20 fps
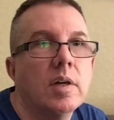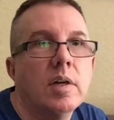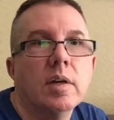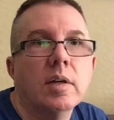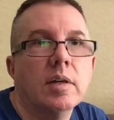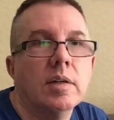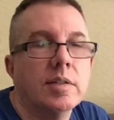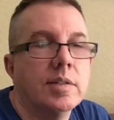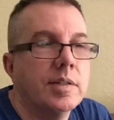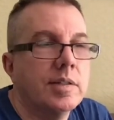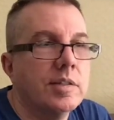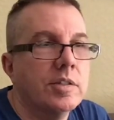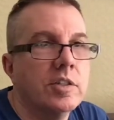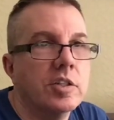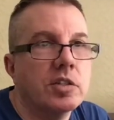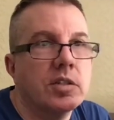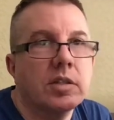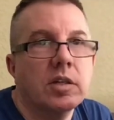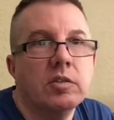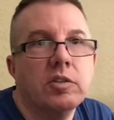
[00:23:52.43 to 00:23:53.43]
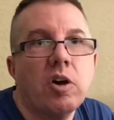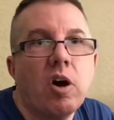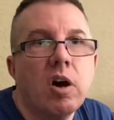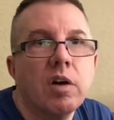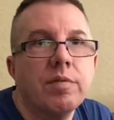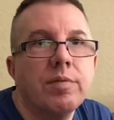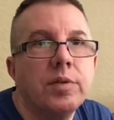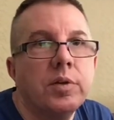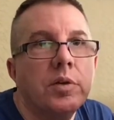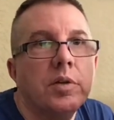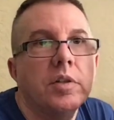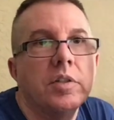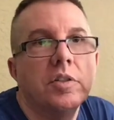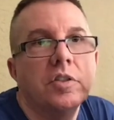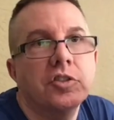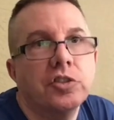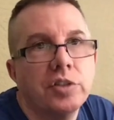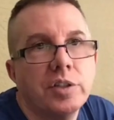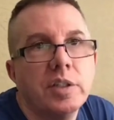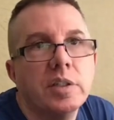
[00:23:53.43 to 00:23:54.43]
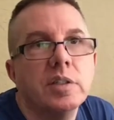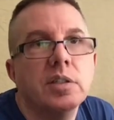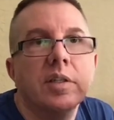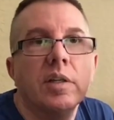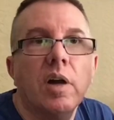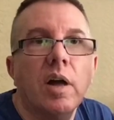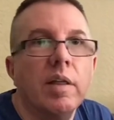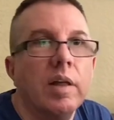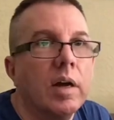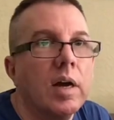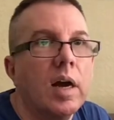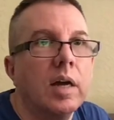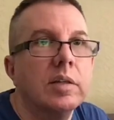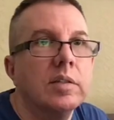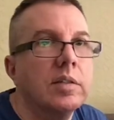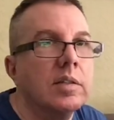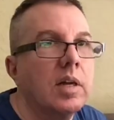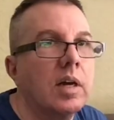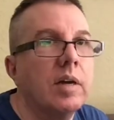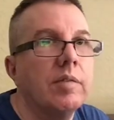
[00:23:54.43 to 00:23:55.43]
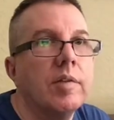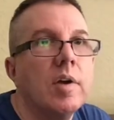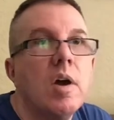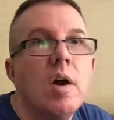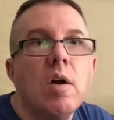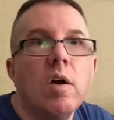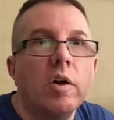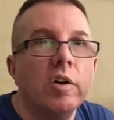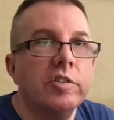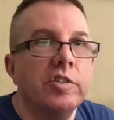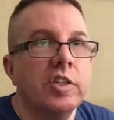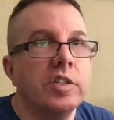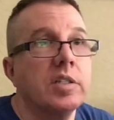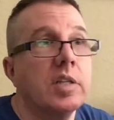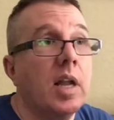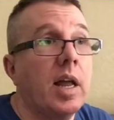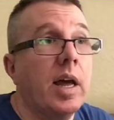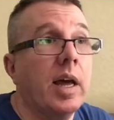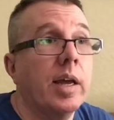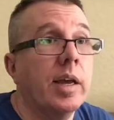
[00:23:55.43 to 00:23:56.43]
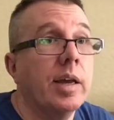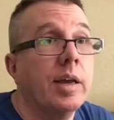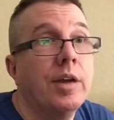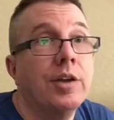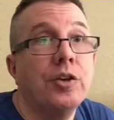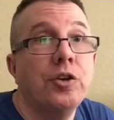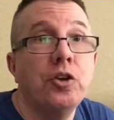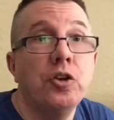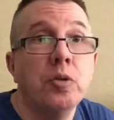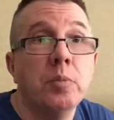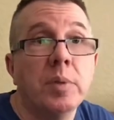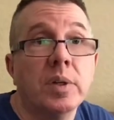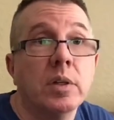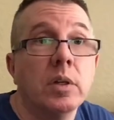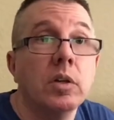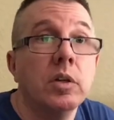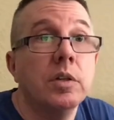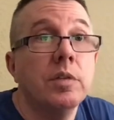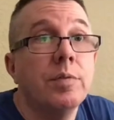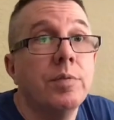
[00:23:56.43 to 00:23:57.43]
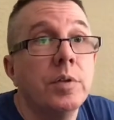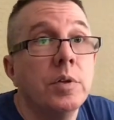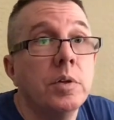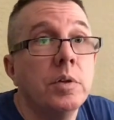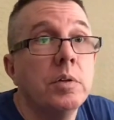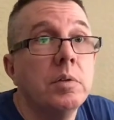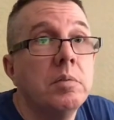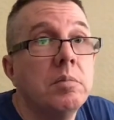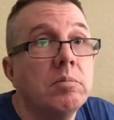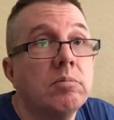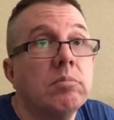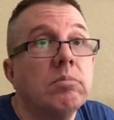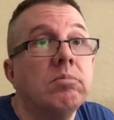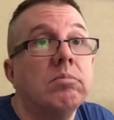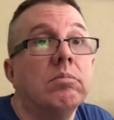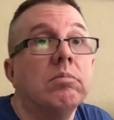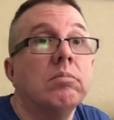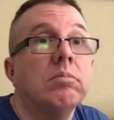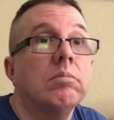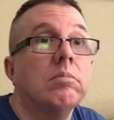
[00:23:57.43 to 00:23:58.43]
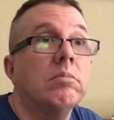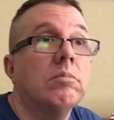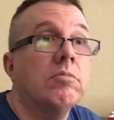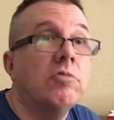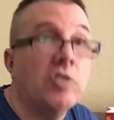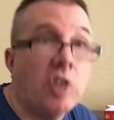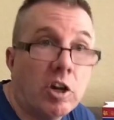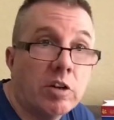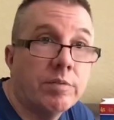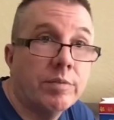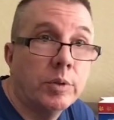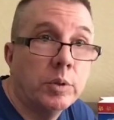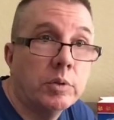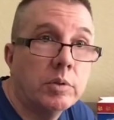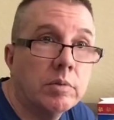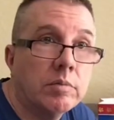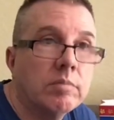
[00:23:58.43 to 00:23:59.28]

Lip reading: because it's just dog food and treats and all that kind of stuff are just like human good food, junk food,